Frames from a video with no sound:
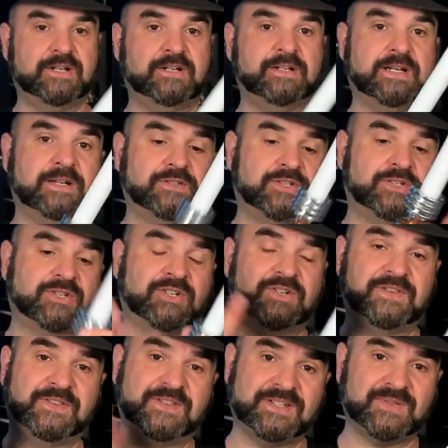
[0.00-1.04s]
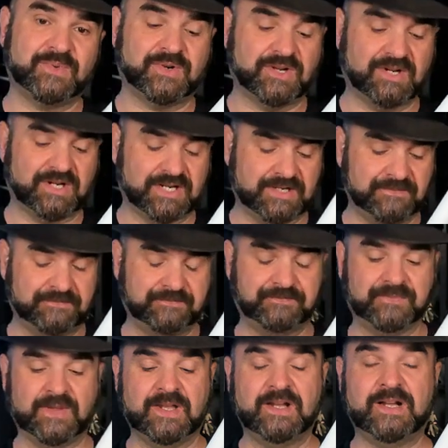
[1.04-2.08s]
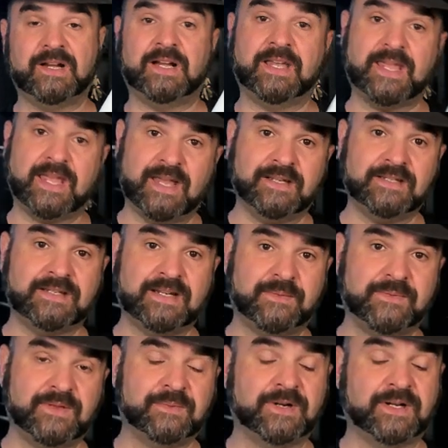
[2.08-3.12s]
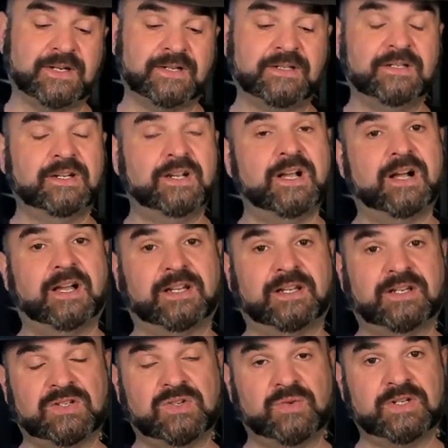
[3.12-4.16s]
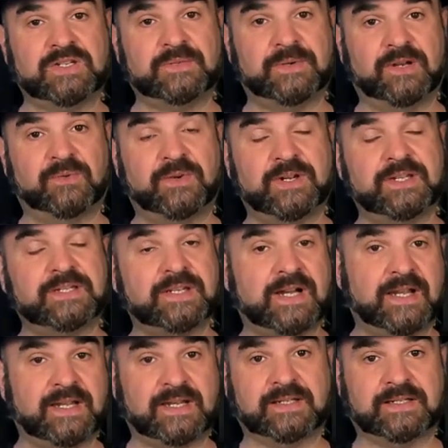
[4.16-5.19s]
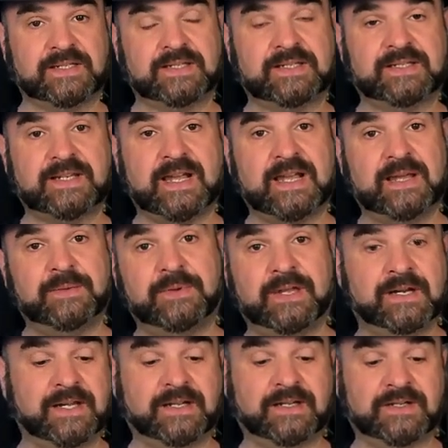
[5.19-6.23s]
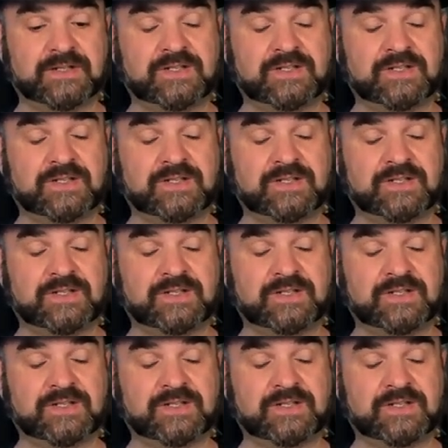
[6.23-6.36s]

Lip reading: Now to turn this one on, I can tap the button, I can twist my wrist, I can stab, and I can